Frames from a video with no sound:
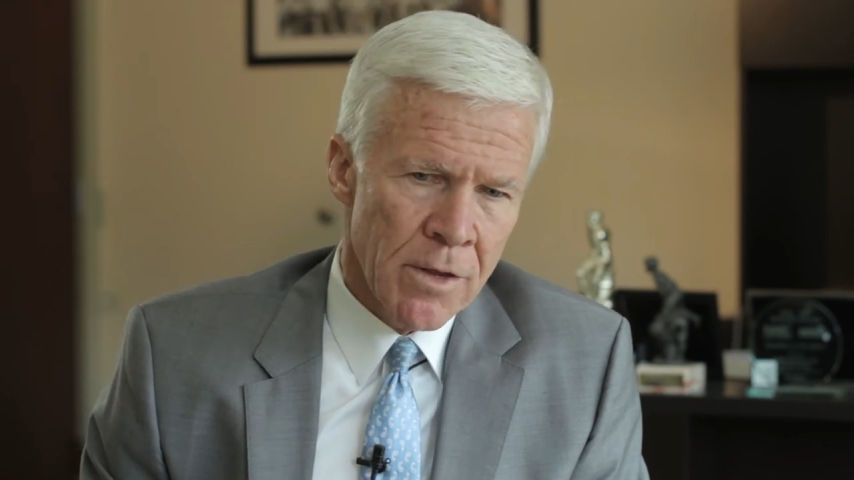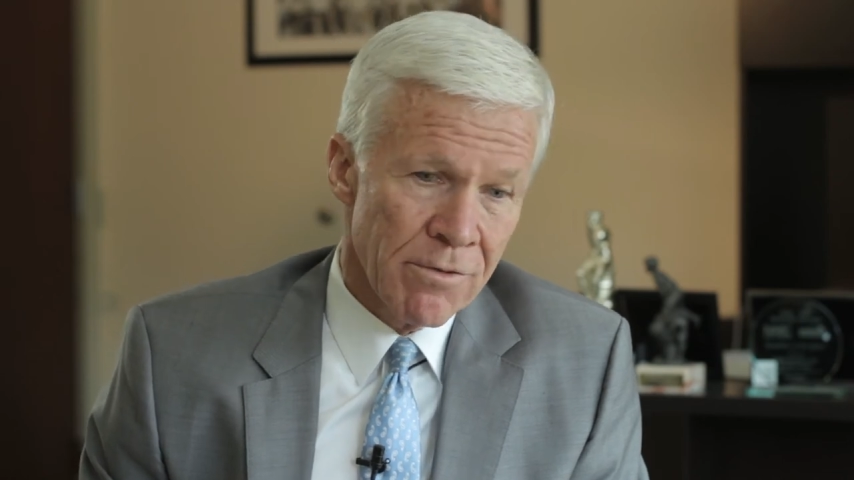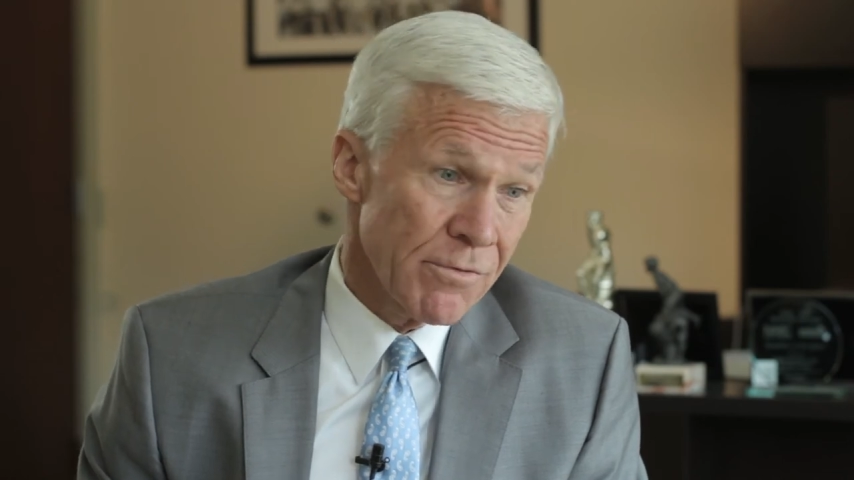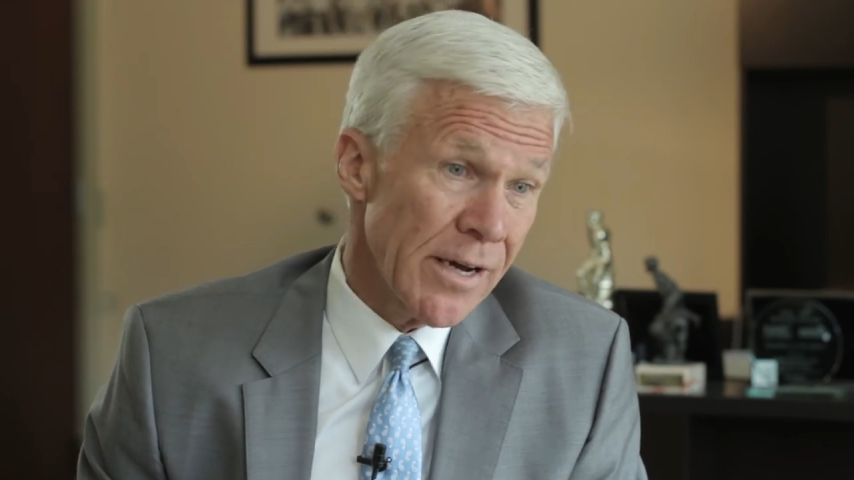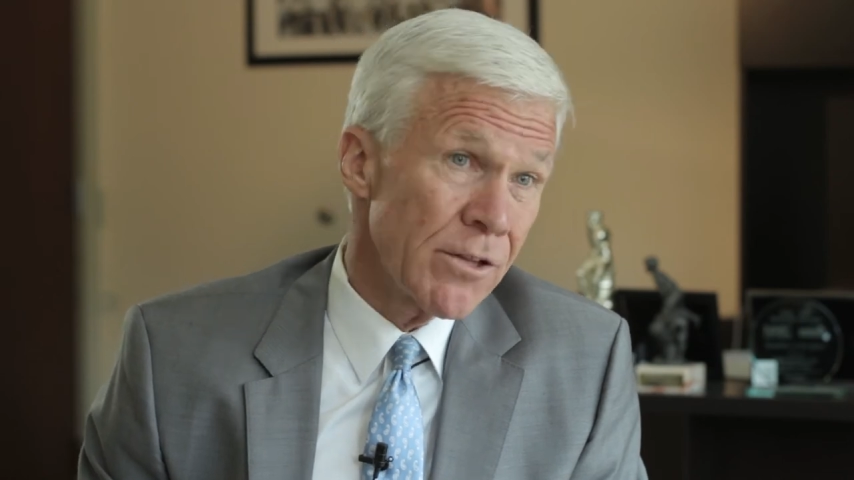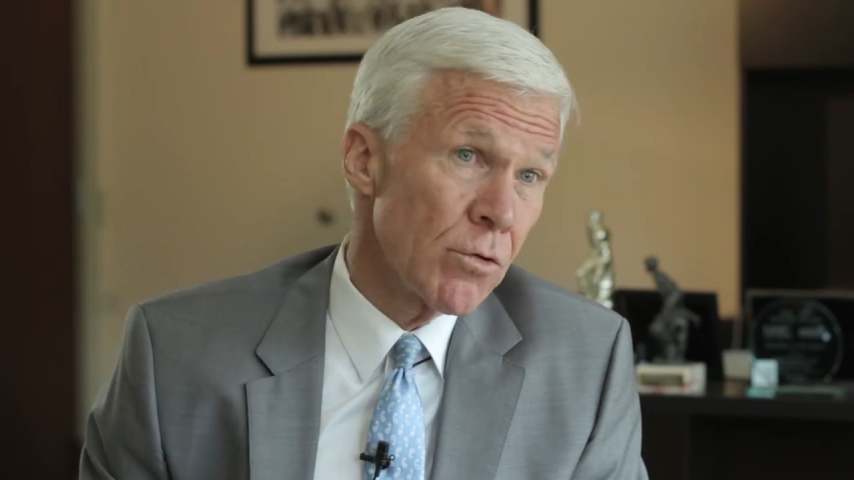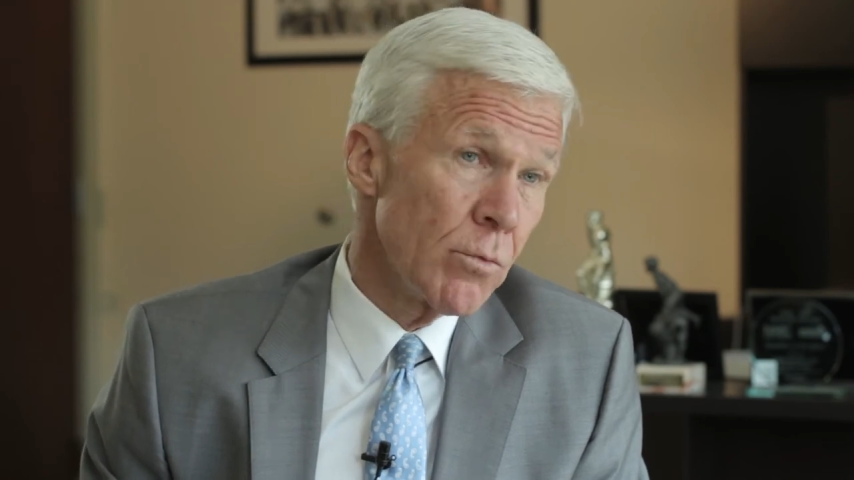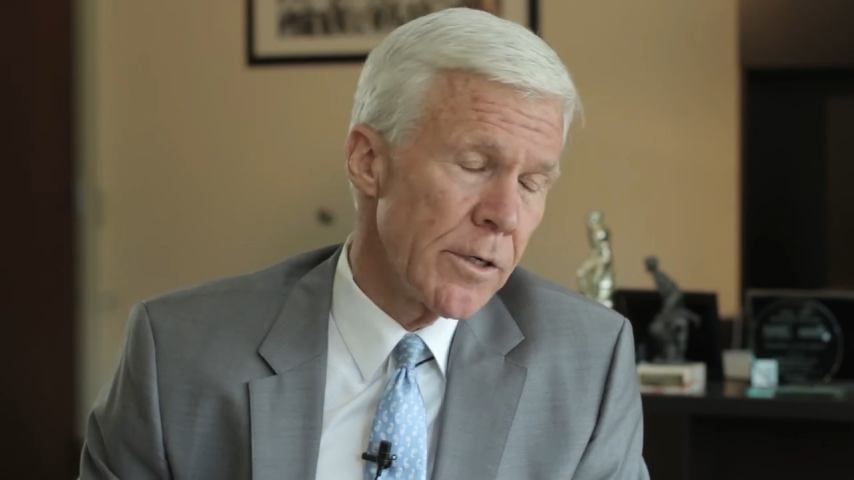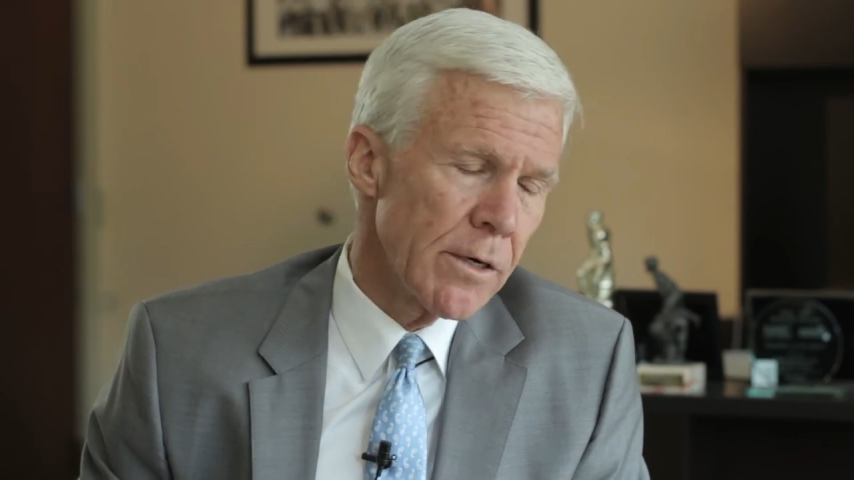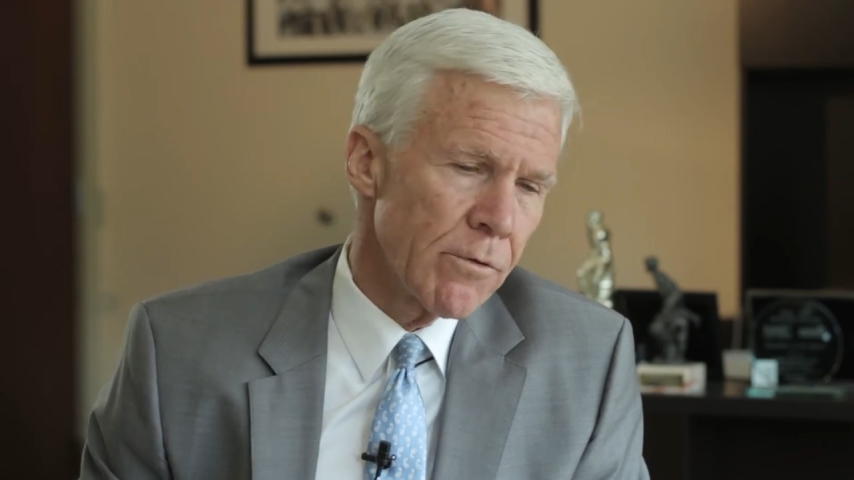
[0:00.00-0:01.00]
Right. Fight to
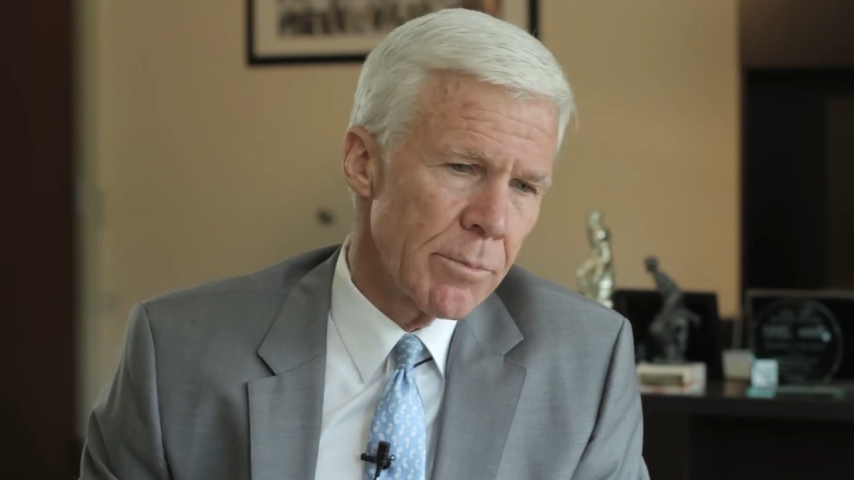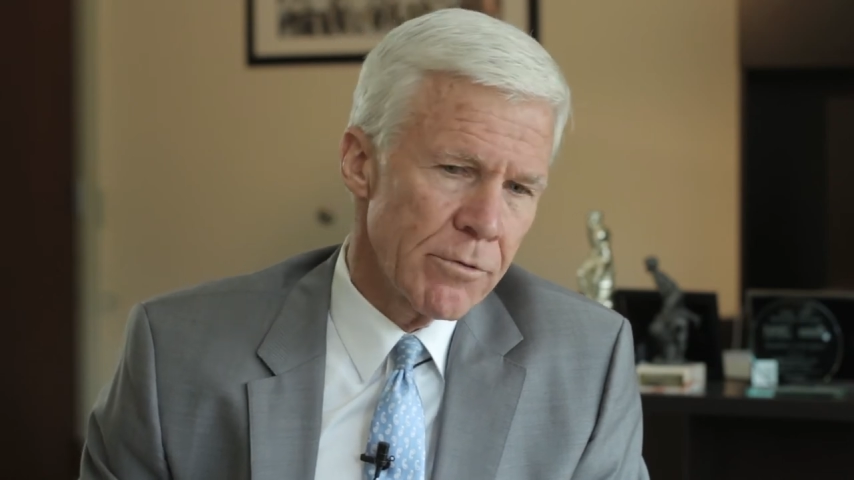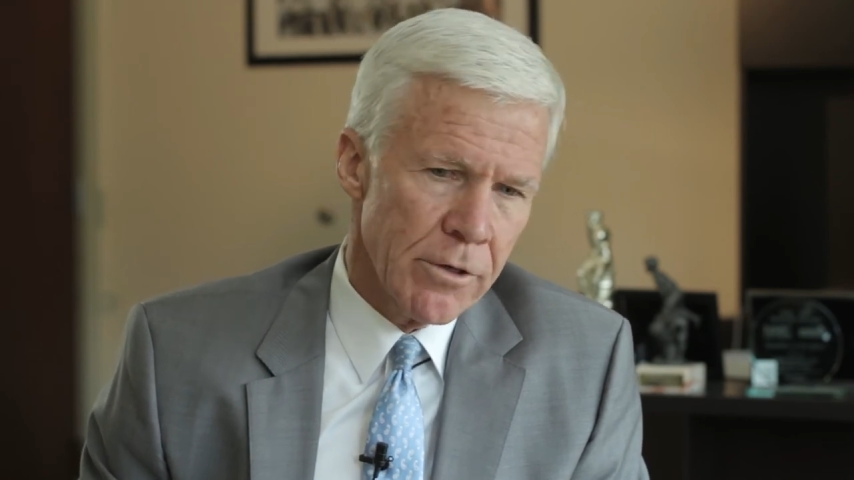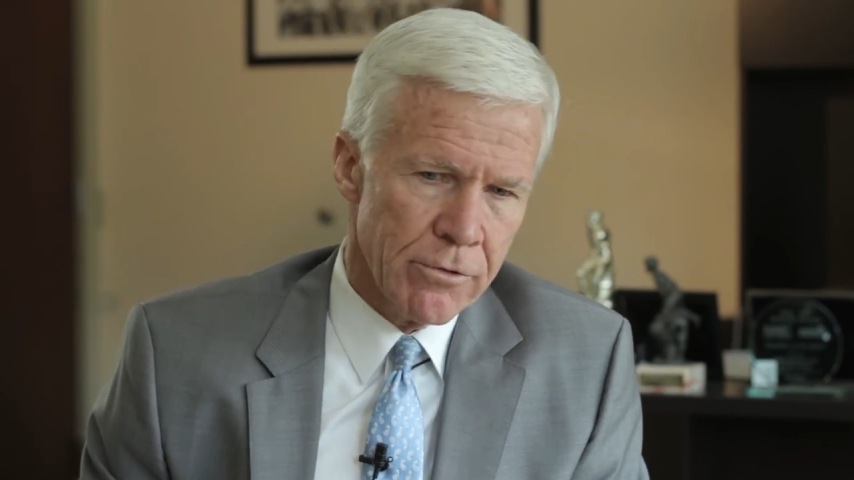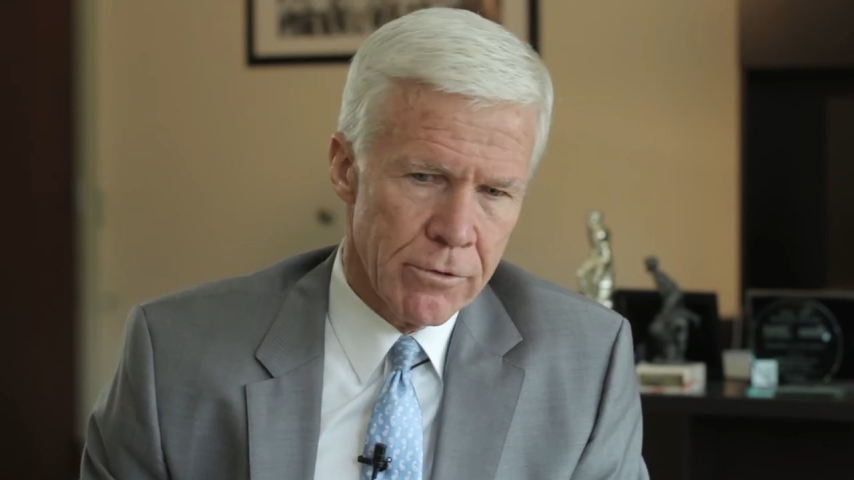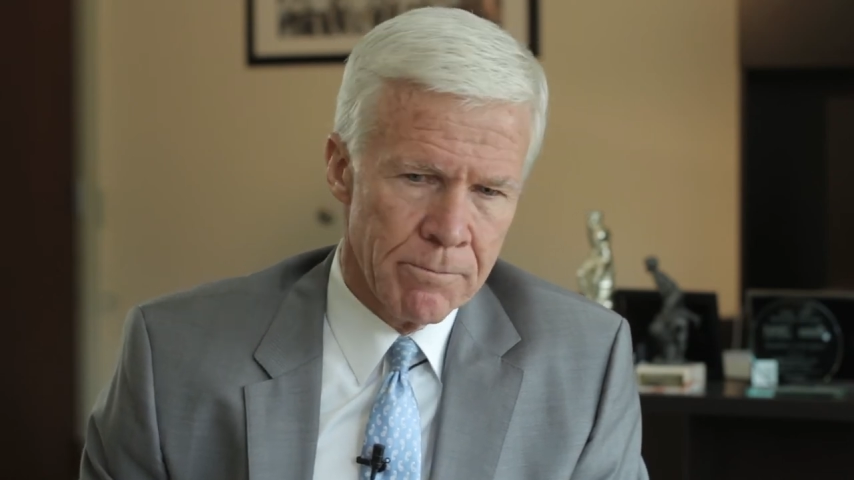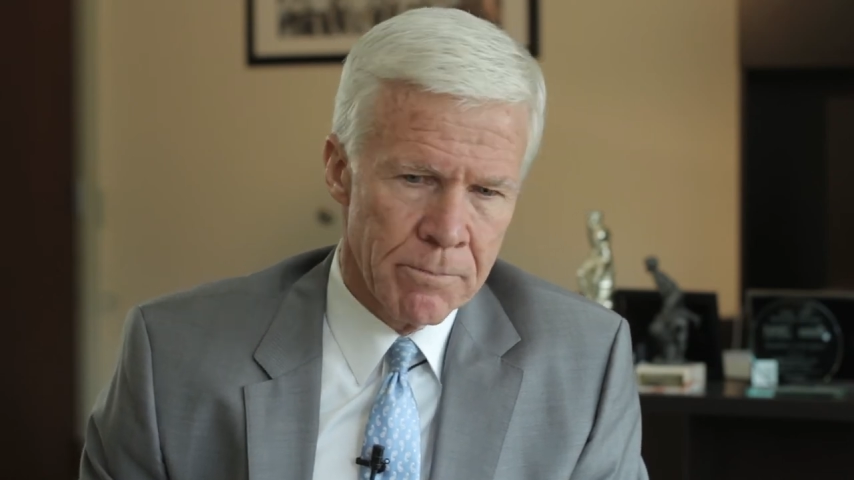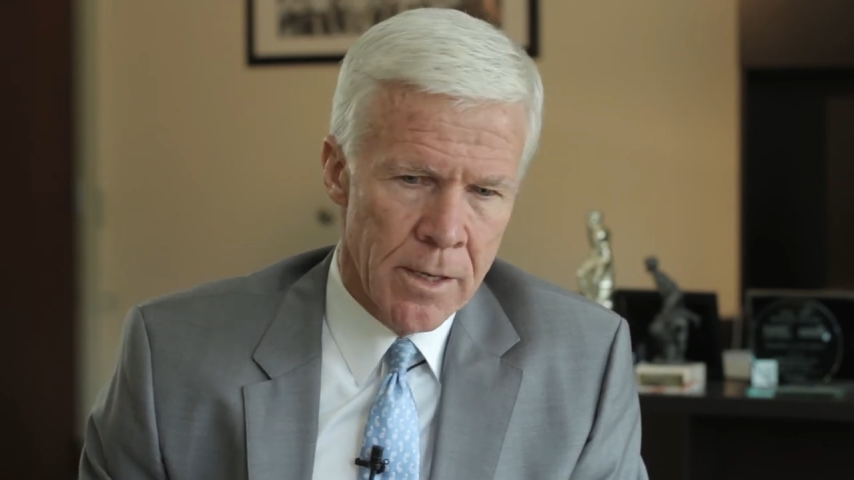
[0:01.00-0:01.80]
win every possession.